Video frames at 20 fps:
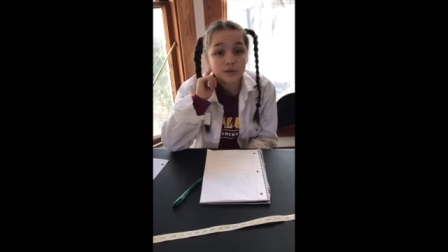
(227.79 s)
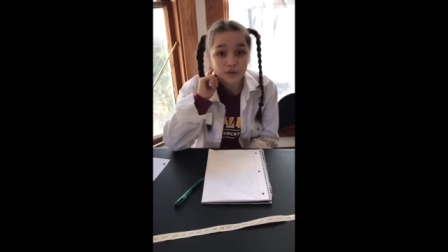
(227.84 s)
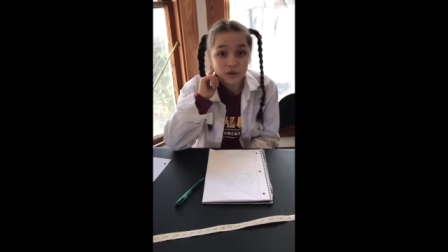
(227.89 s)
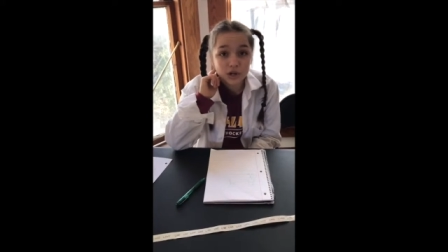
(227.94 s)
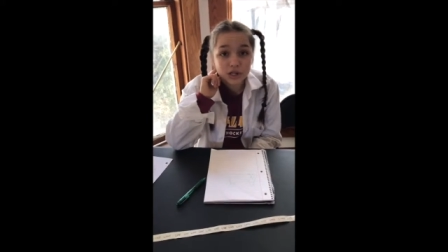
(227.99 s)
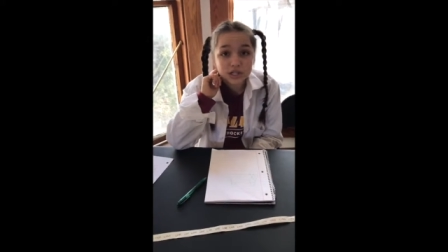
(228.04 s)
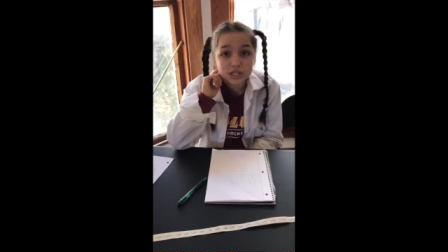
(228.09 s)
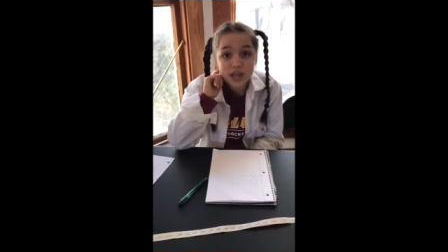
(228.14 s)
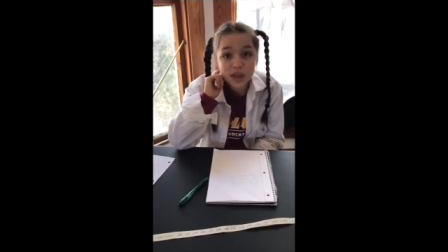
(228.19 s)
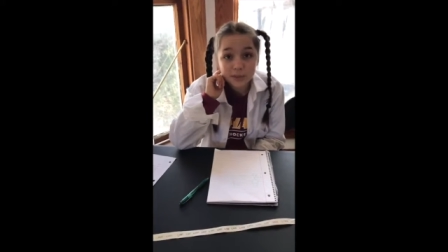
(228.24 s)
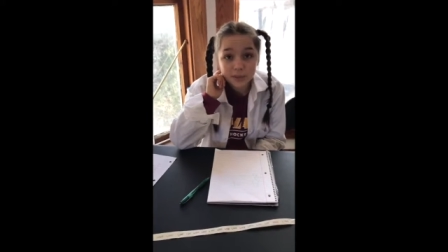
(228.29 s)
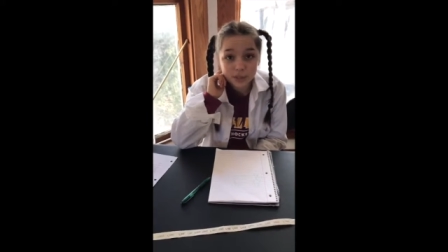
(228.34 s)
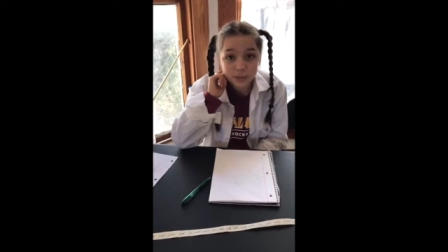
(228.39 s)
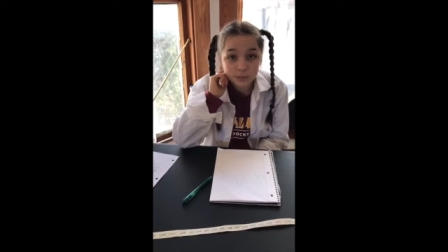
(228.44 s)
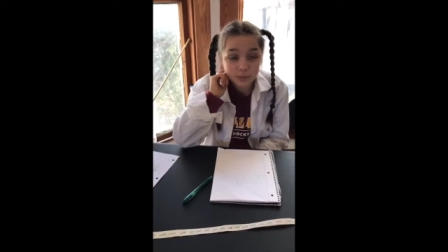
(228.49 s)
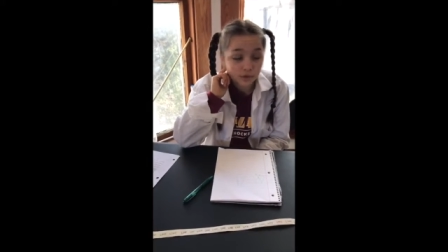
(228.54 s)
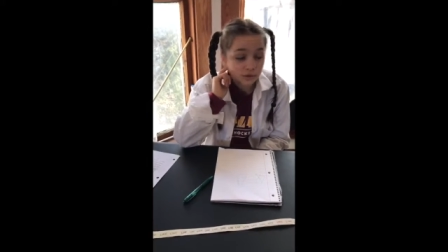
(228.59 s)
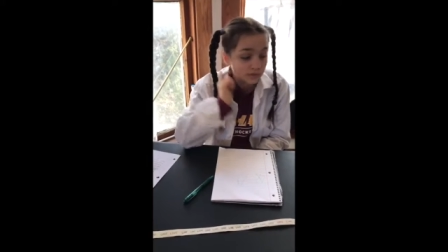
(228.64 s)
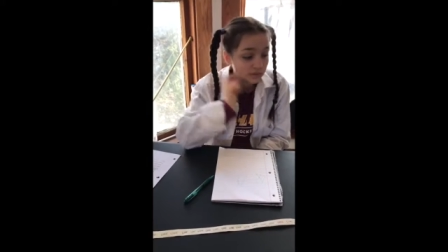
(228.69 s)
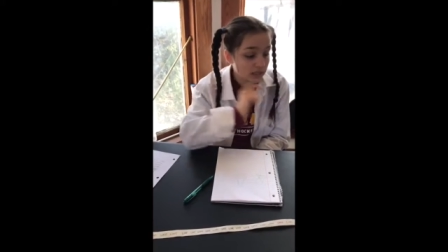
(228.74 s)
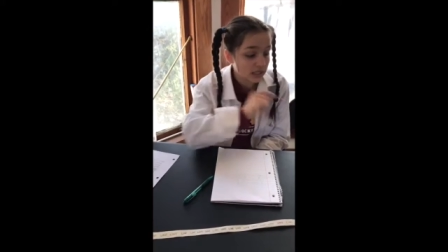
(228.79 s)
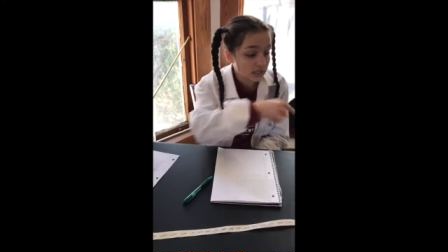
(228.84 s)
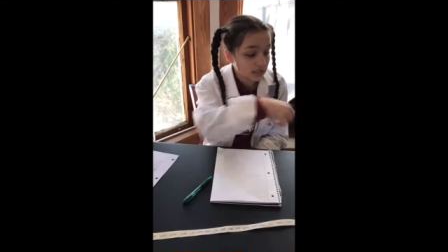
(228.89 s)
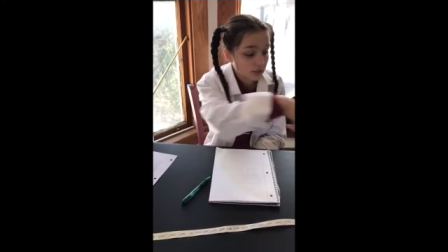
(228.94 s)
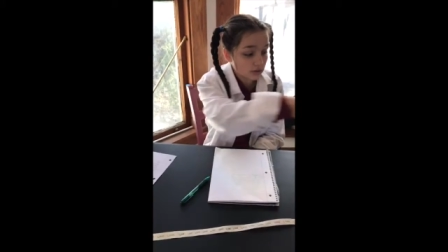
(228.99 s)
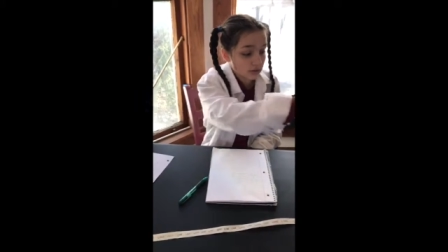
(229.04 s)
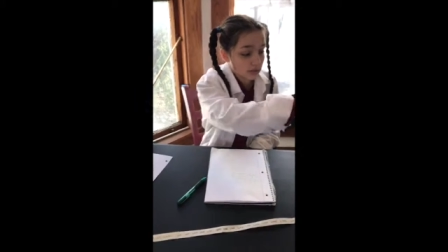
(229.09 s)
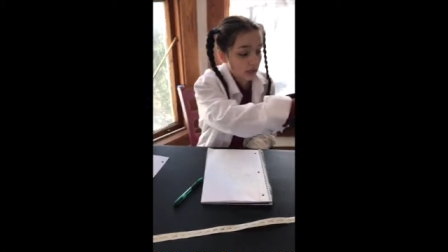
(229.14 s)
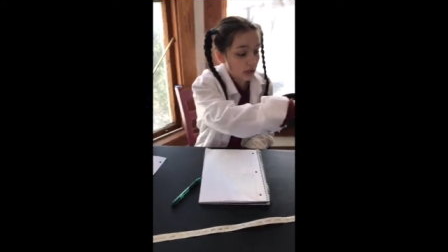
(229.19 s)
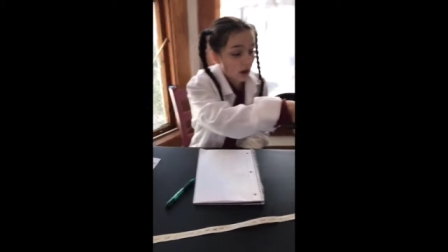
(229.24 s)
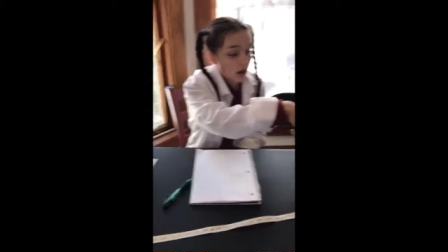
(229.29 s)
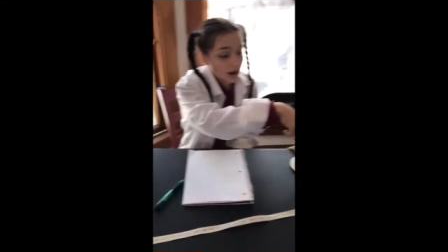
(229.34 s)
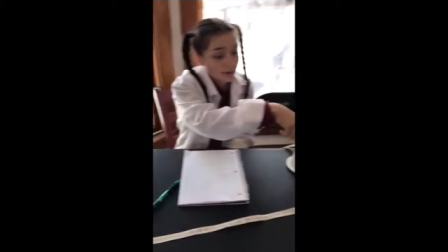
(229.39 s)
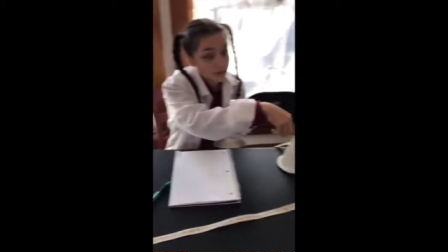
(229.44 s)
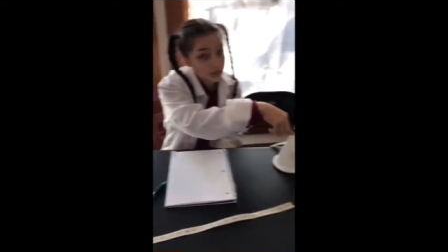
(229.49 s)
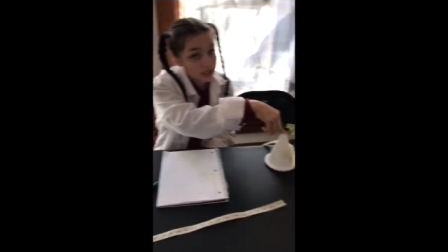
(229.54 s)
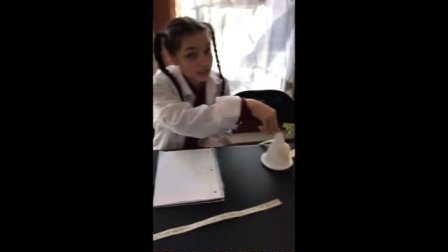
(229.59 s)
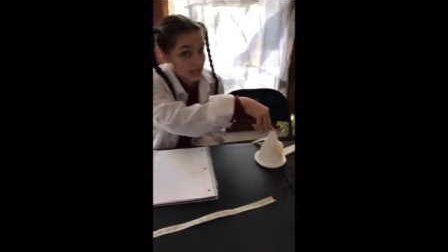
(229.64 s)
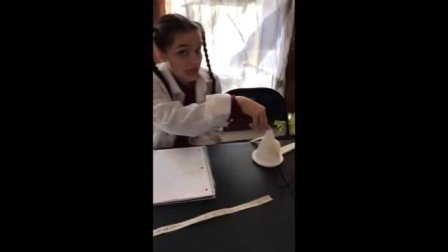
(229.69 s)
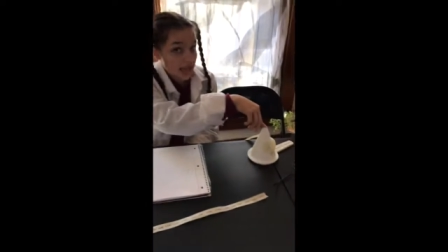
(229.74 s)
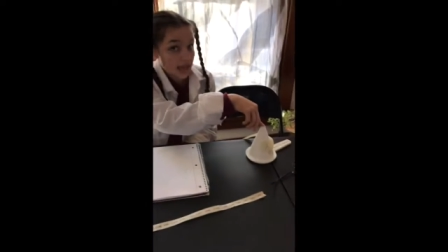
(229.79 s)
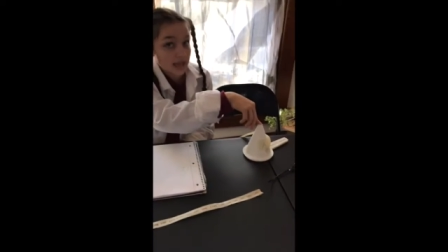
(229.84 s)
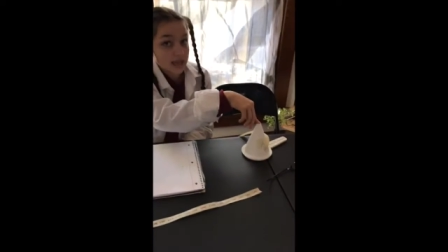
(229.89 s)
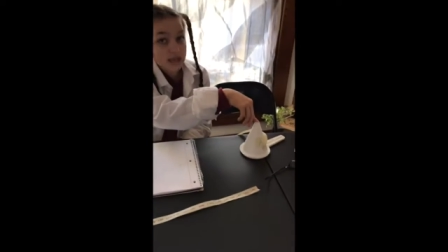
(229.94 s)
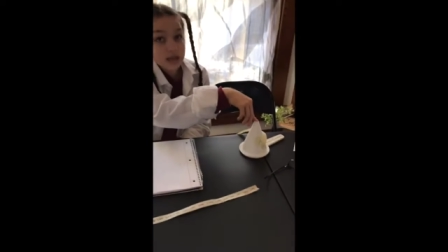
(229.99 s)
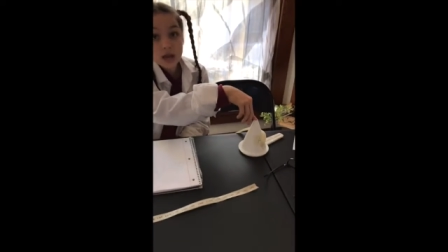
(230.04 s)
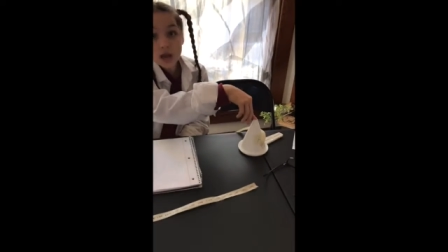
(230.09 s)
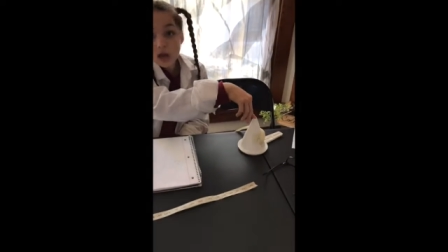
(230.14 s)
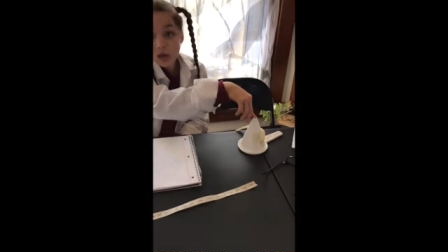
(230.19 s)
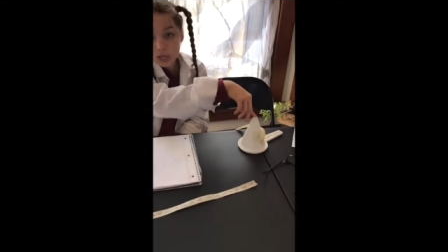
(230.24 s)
First, I'm going to prove this using object A,